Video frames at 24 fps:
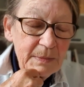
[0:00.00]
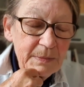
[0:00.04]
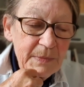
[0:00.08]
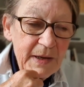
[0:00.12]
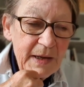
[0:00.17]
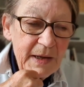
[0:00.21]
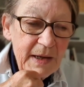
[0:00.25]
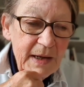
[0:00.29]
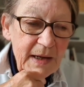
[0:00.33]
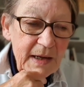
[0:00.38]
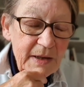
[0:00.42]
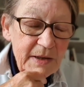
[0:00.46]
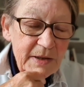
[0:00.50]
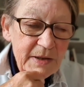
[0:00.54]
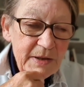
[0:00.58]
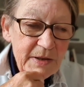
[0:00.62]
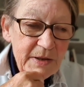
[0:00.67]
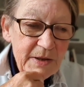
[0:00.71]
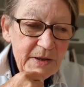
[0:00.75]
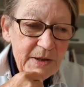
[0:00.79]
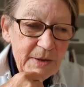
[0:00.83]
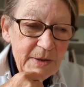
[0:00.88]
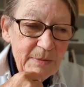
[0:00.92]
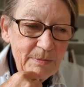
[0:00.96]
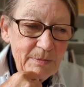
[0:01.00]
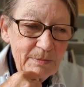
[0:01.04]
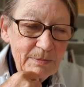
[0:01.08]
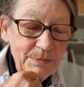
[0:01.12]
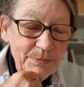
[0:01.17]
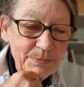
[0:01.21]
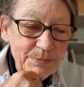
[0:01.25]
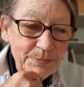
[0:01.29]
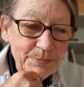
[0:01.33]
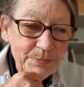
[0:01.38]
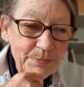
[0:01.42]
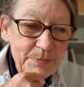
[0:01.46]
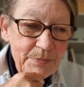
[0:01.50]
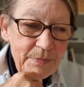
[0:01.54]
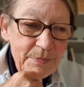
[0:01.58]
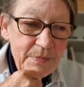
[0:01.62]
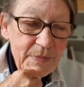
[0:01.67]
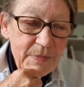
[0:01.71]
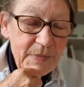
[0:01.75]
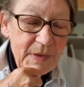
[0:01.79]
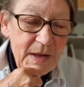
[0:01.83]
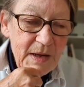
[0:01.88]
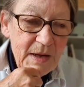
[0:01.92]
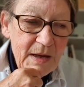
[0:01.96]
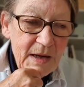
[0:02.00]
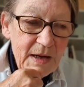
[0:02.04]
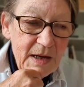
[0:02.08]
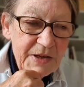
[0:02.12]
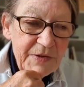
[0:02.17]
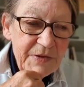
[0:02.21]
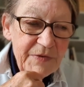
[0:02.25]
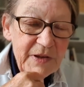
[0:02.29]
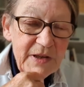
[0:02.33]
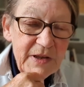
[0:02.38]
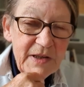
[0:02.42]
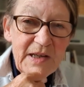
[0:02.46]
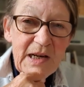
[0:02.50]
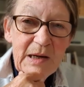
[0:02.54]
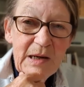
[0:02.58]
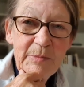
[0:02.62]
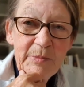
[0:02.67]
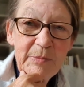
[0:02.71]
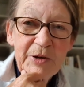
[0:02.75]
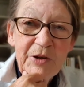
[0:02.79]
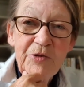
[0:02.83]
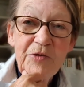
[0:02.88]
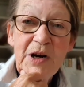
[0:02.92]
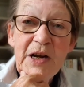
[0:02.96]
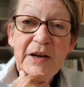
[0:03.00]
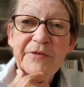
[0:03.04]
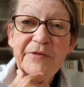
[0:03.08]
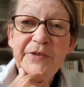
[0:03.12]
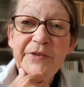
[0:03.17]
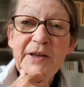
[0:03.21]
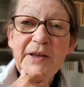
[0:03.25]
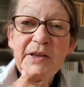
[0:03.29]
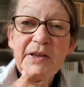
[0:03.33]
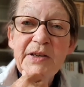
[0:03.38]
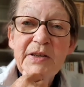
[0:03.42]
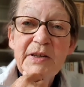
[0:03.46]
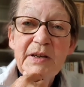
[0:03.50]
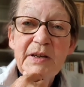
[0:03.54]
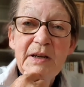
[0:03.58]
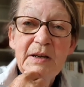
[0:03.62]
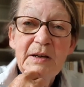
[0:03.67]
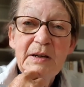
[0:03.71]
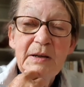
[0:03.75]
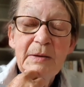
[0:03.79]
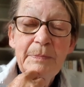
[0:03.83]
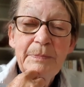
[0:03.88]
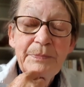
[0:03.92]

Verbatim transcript: And um, as for the demographics, they're